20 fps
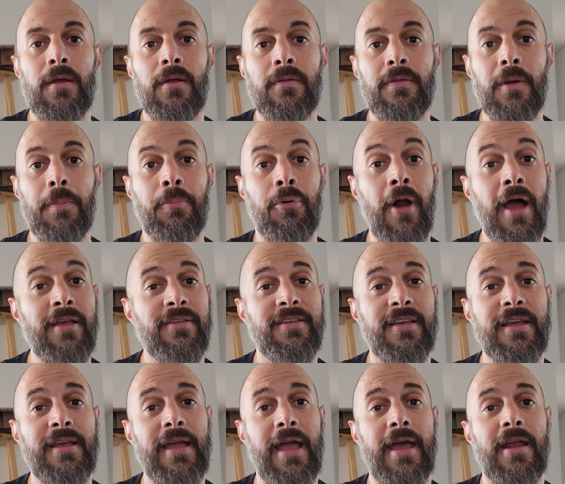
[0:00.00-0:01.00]
The
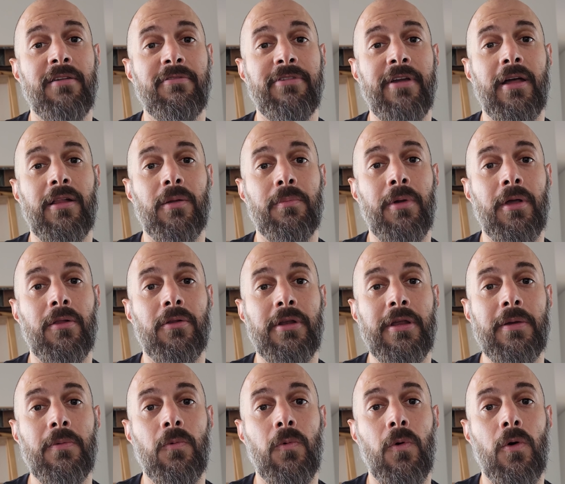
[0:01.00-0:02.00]
pricing and
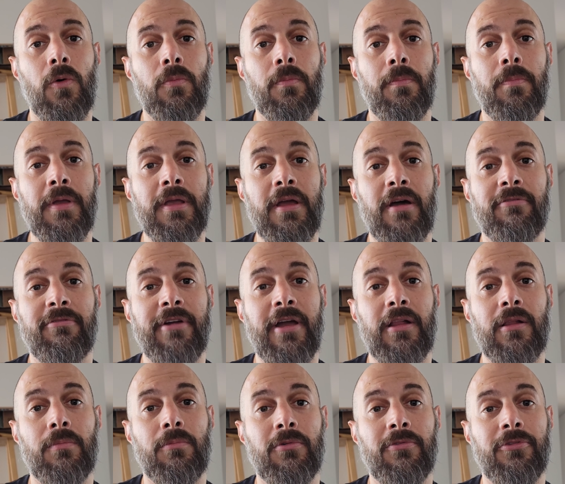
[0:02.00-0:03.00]
availability won't be
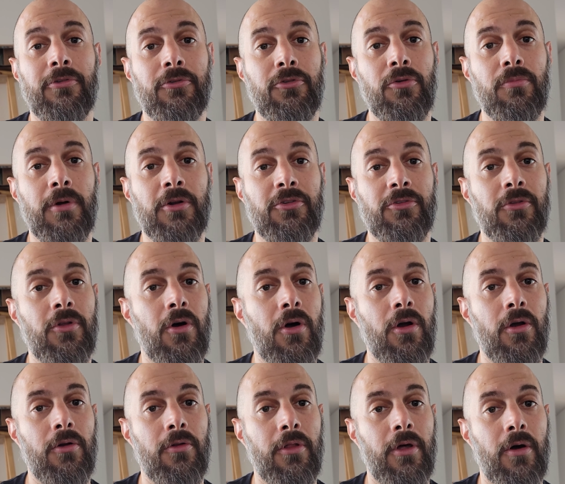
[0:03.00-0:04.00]
available for too much
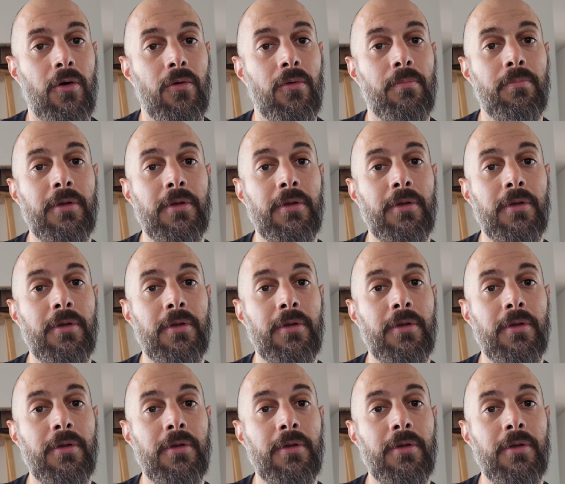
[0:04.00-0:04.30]
longer though,